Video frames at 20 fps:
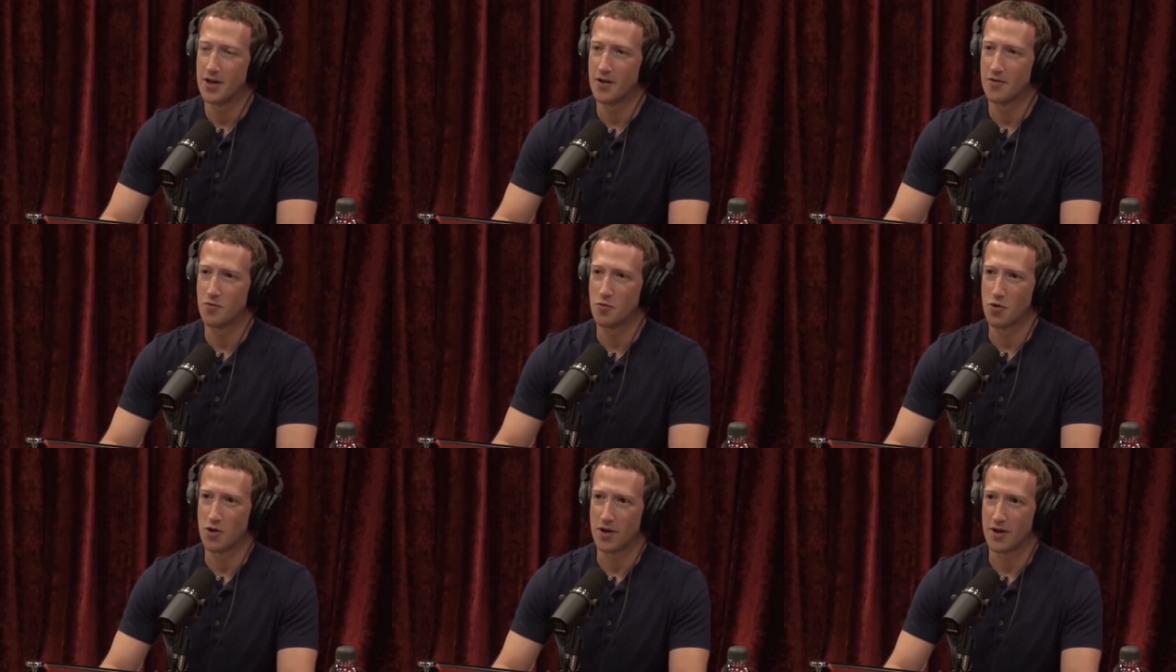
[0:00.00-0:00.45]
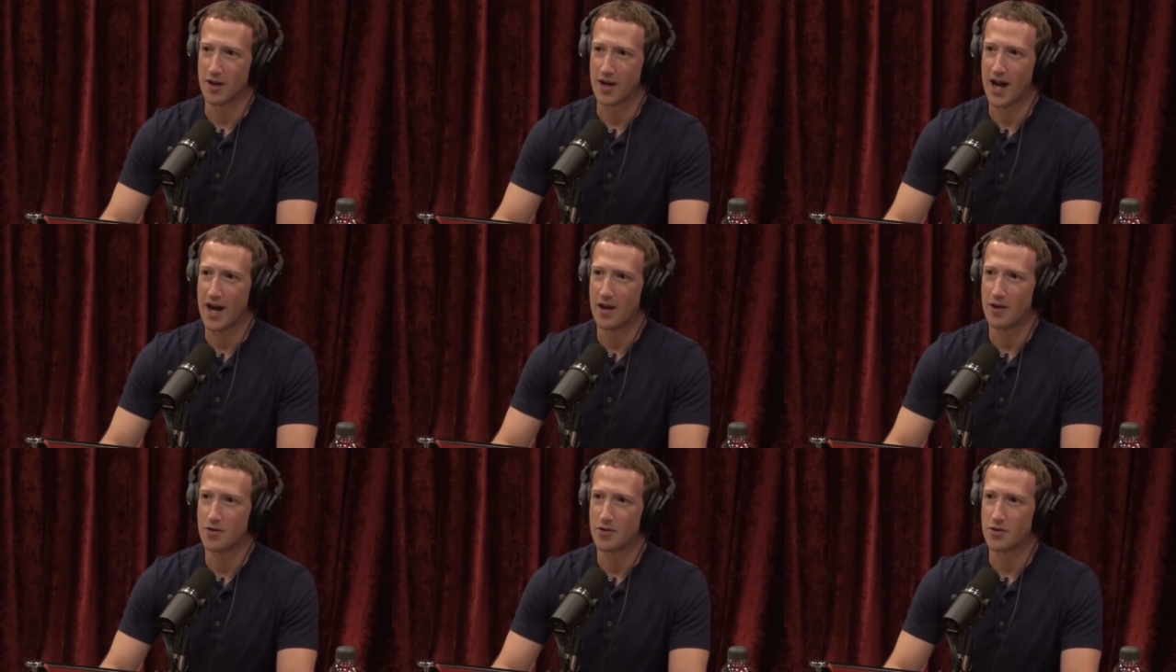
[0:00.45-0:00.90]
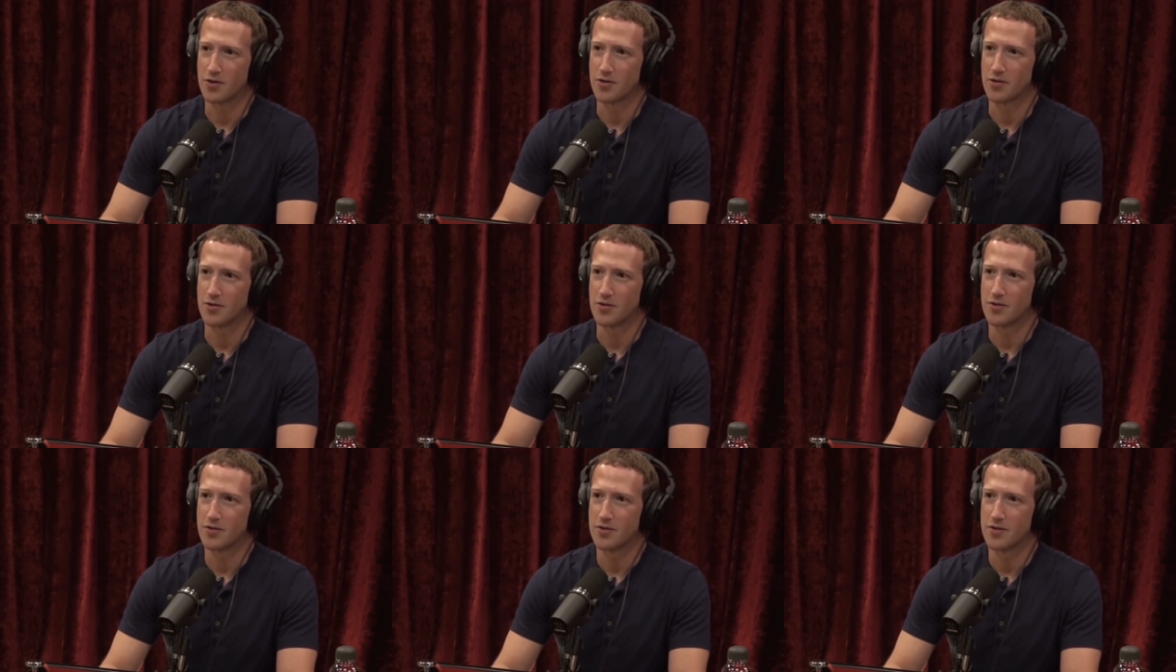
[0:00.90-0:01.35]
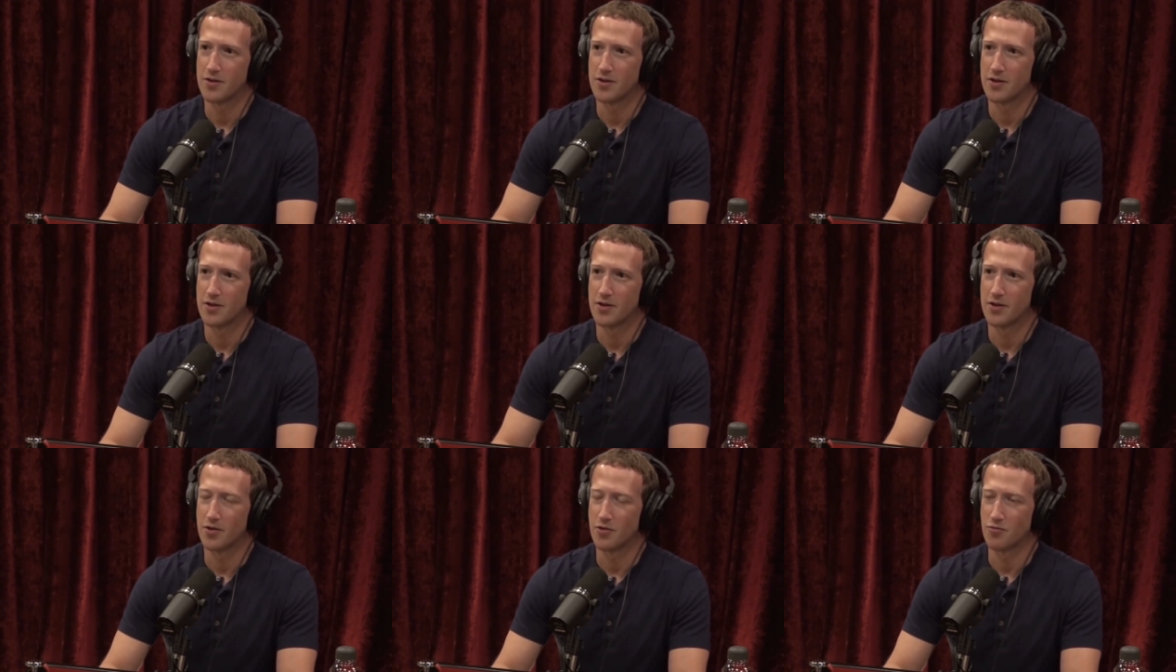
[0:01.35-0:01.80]
working out or,
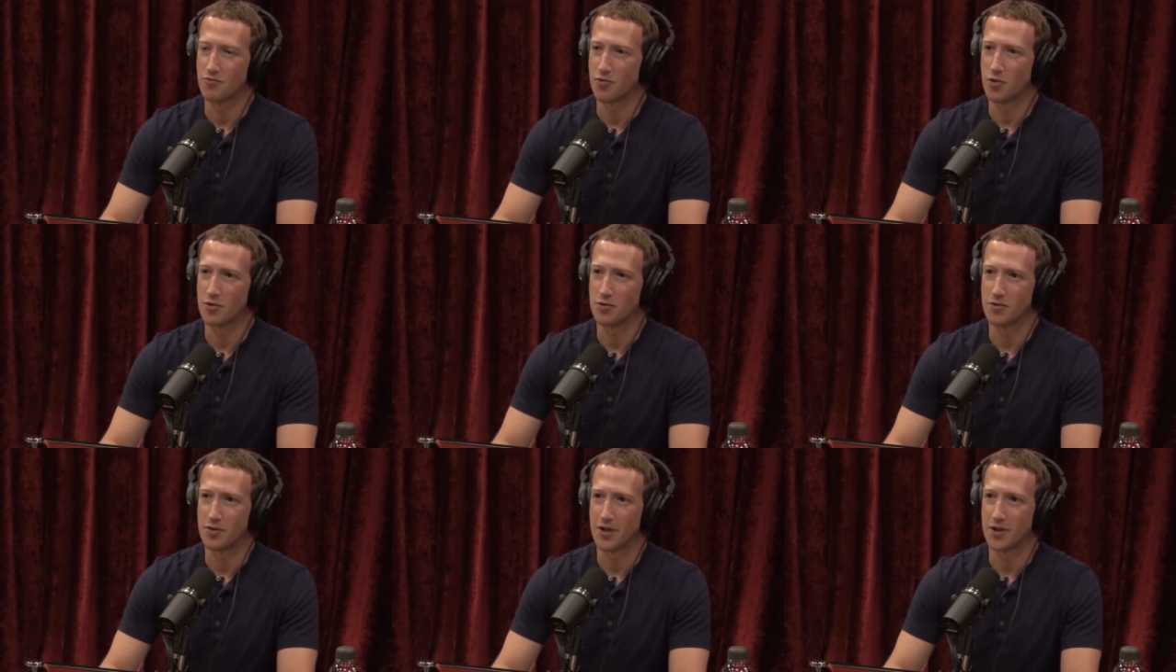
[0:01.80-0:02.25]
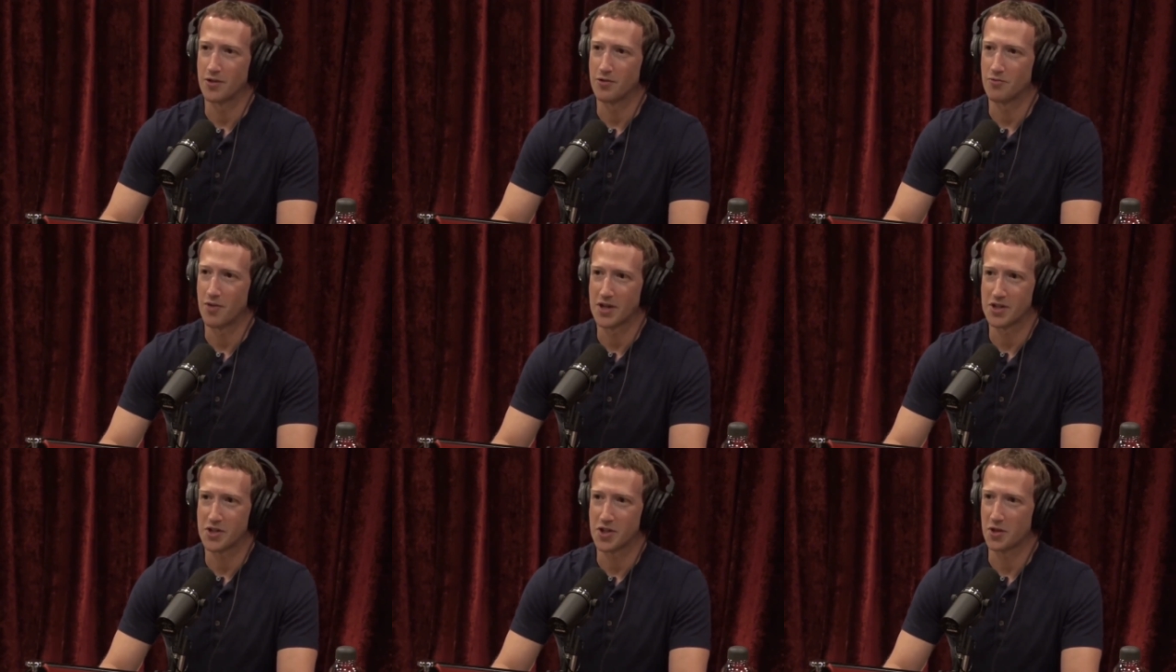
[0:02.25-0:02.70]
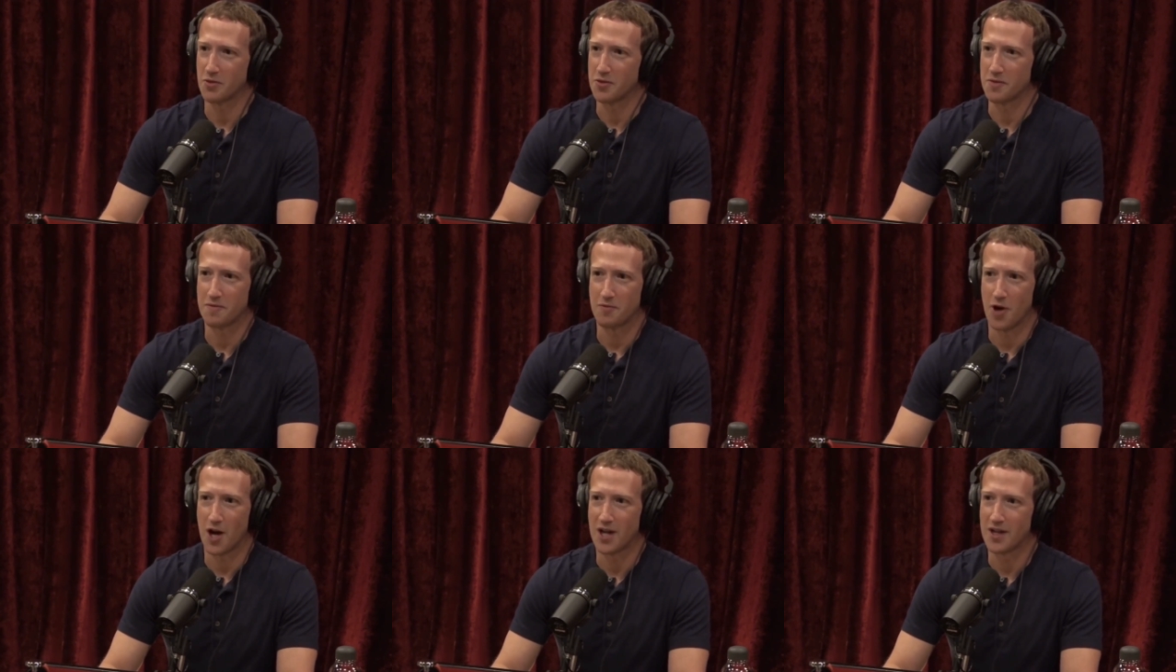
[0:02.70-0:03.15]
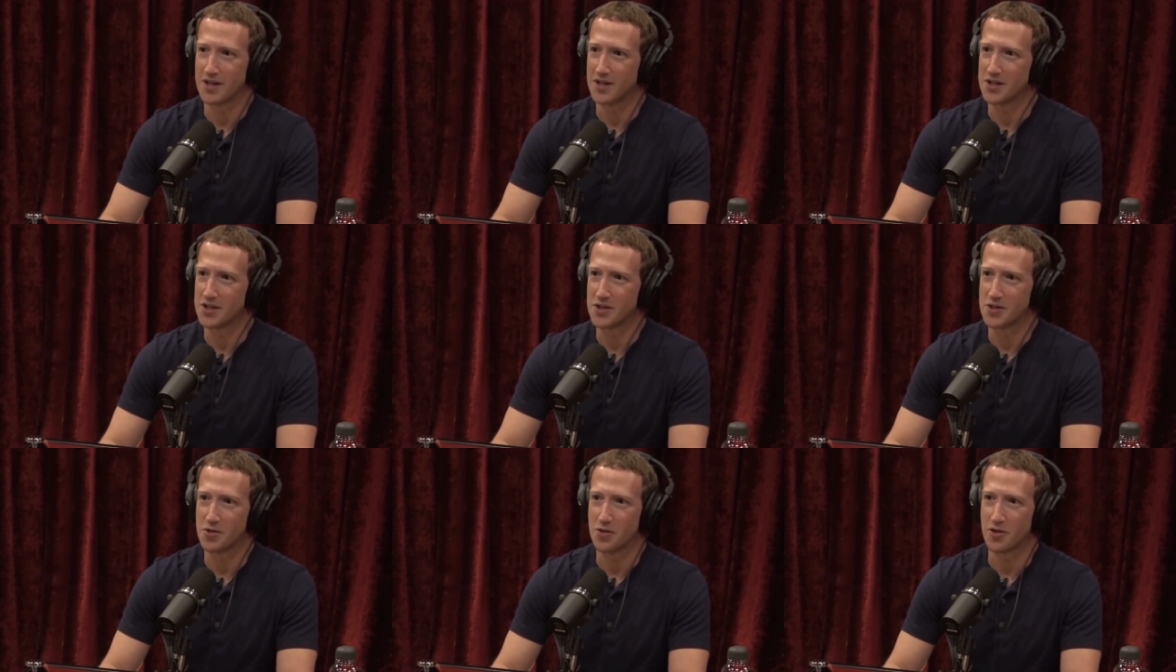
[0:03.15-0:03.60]
rolling or wrestling with
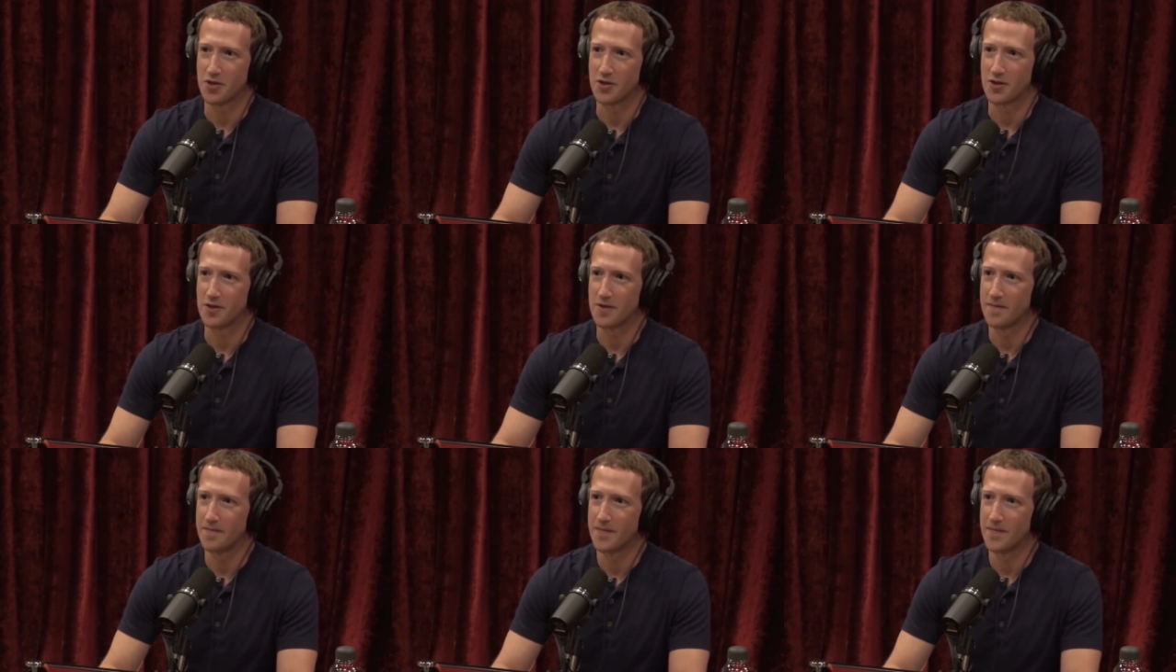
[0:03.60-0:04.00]
friends or,